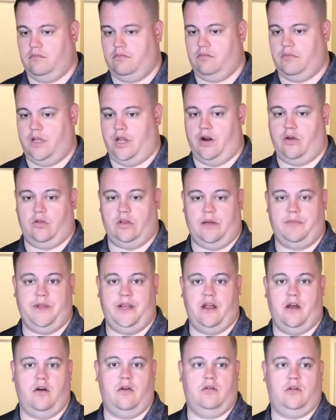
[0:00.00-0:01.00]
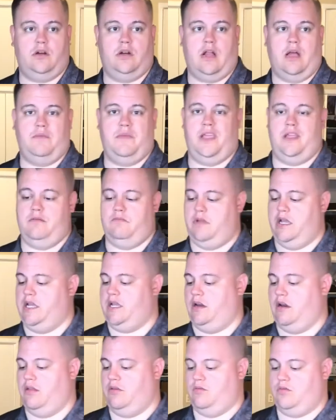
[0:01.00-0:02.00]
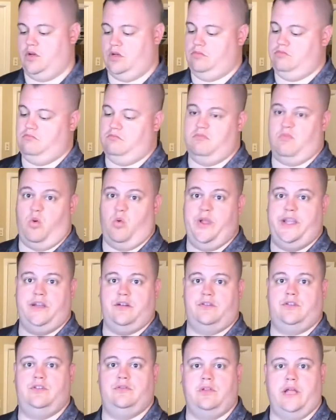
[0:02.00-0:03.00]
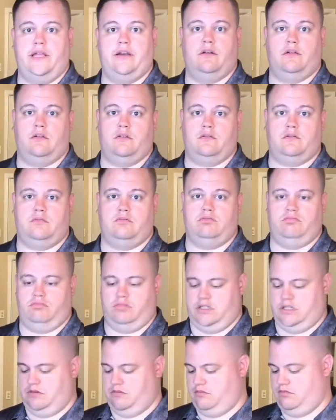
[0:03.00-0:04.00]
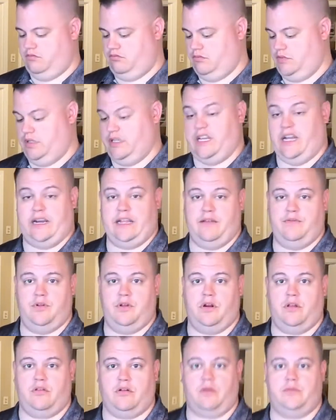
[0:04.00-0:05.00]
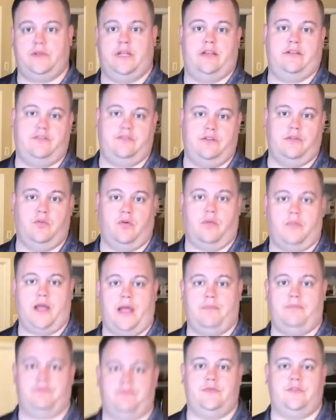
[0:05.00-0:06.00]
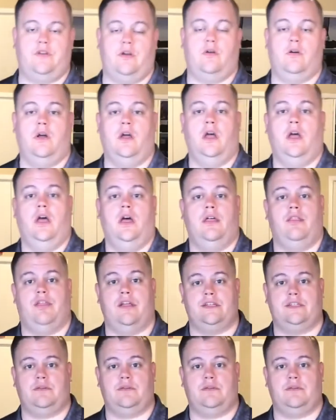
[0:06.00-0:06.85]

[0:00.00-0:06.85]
let me know, and I may make another one a week or two later to see, kind of give you another update to see where I'm at. So thanks